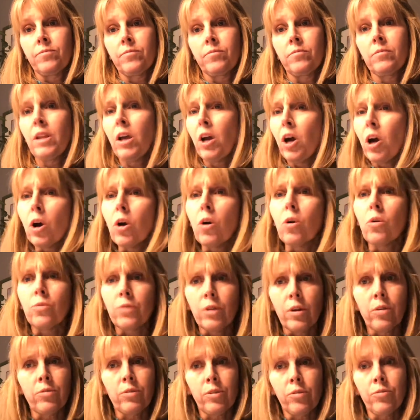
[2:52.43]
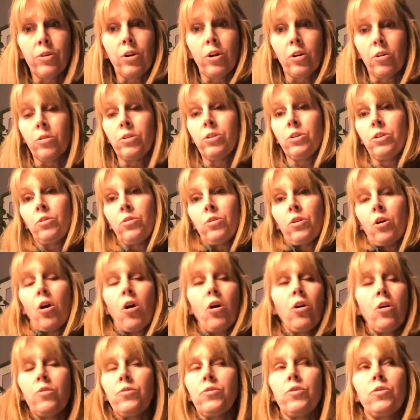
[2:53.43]
No. And
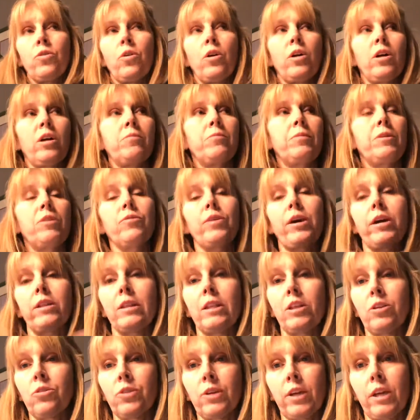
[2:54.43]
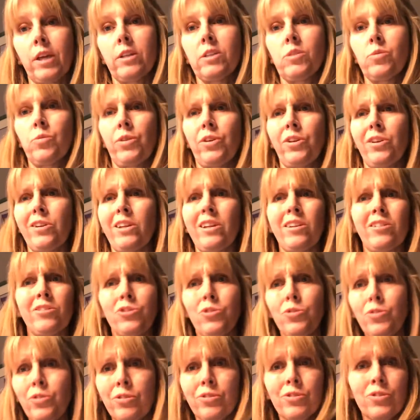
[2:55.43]
all of you have been around little kids where you're like
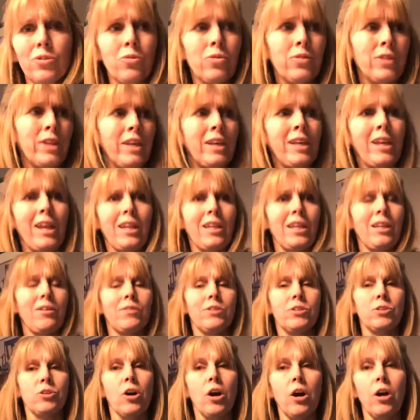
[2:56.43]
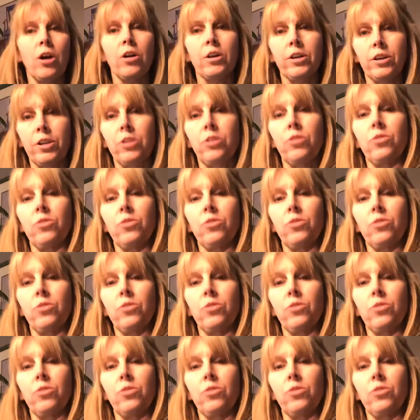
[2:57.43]
2 years old, they can't even talk,